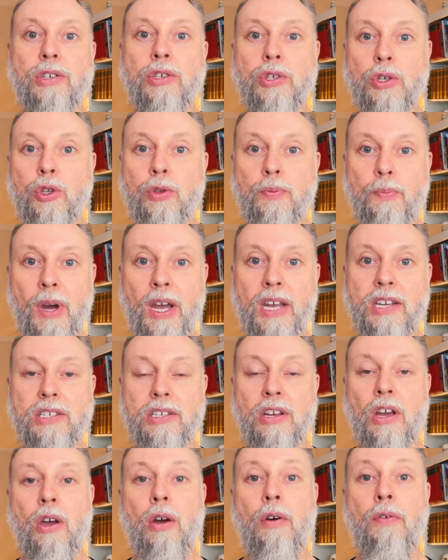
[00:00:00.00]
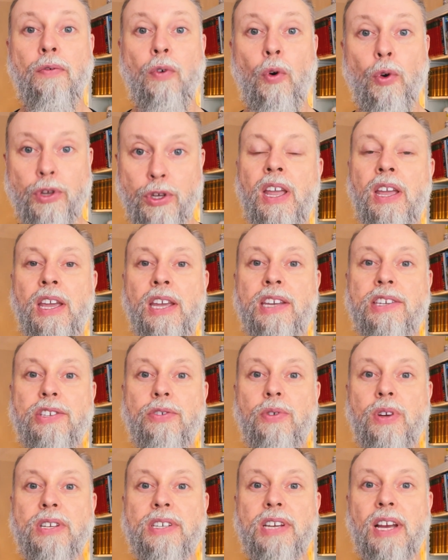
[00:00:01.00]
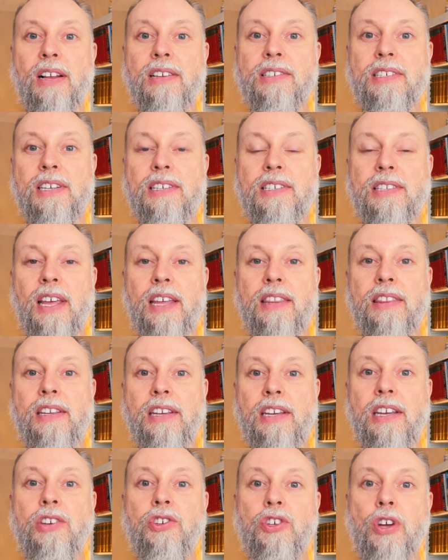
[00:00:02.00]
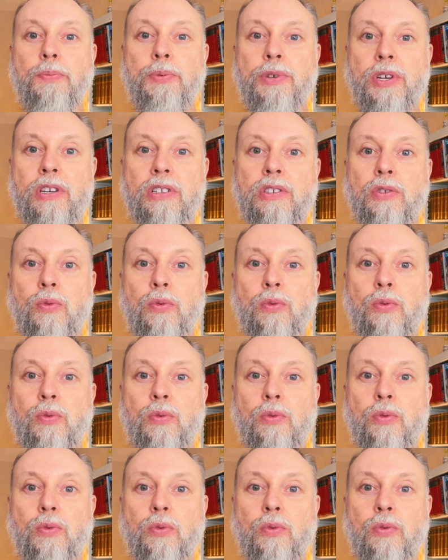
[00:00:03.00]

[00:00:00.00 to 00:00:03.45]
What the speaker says: toothpaste for you. History tells us that the Egyptians